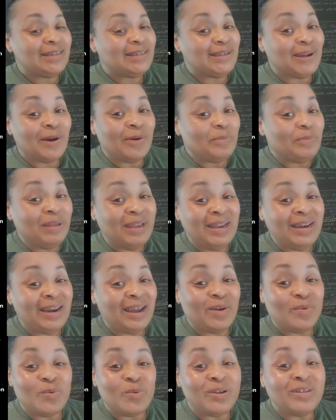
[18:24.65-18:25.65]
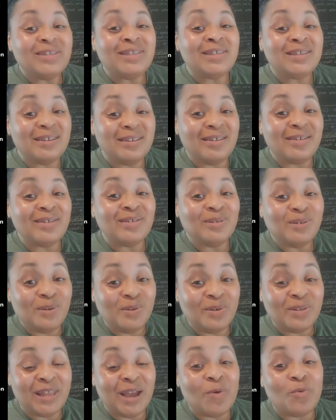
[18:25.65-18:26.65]
don't mean that we're to the
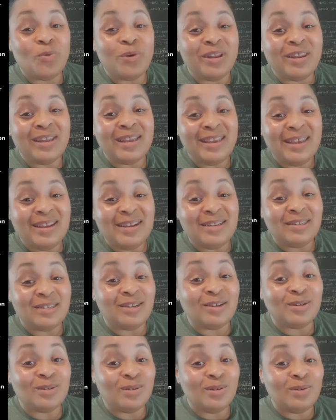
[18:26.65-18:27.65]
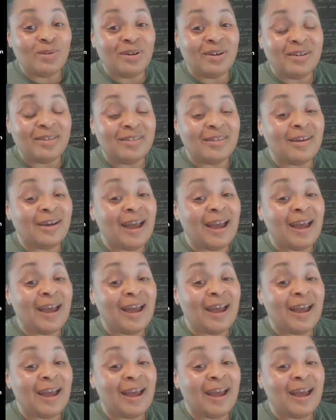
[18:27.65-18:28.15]
north that we're the kings of the north.